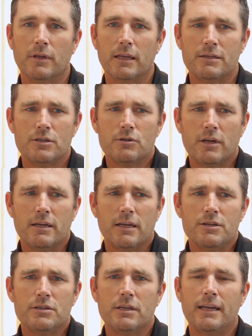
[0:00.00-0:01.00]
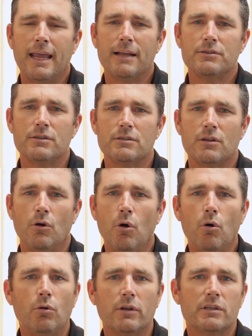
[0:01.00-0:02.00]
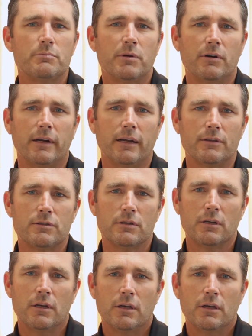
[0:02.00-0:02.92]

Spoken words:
it just enhances the whole experience,